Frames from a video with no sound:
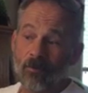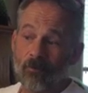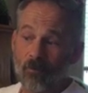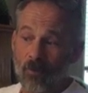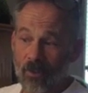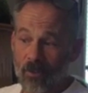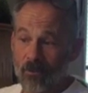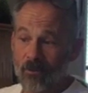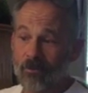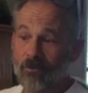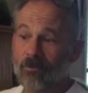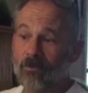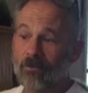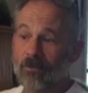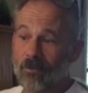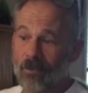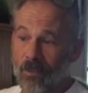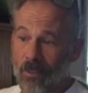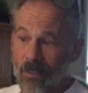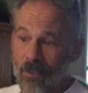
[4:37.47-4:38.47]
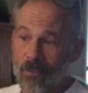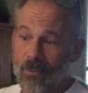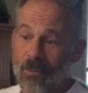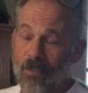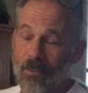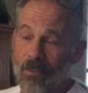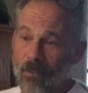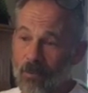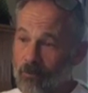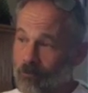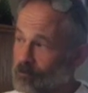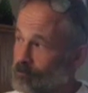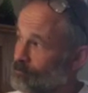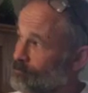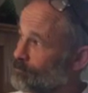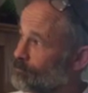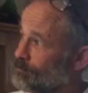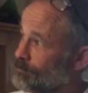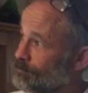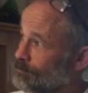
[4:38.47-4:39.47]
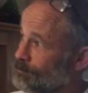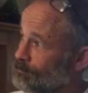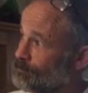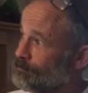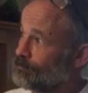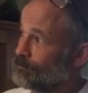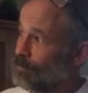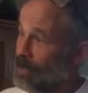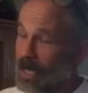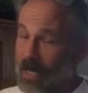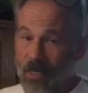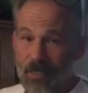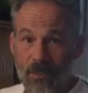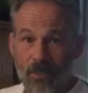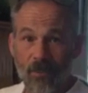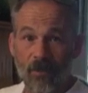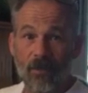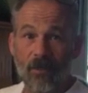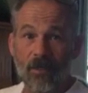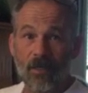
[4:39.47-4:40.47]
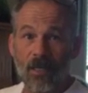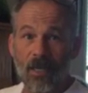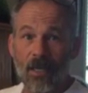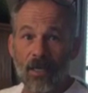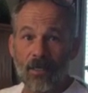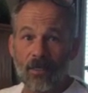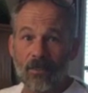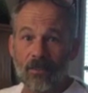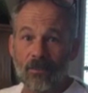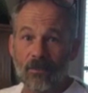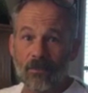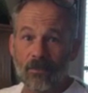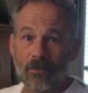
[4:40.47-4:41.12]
Well, it's going to pass on that